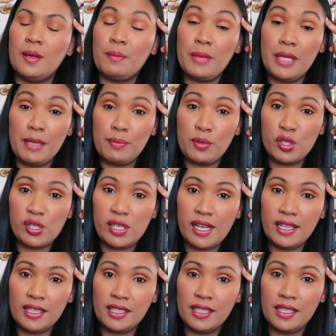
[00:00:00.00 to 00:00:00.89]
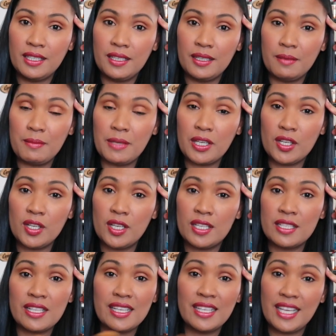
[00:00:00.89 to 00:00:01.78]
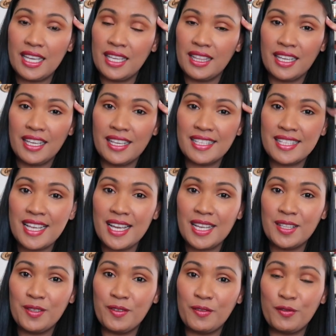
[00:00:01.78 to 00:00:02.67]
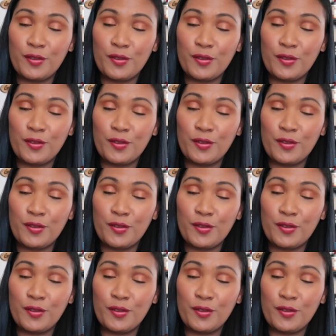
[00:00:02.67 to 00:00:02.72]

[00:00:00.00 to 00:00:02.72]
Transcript: mini pochette because, again, like I said,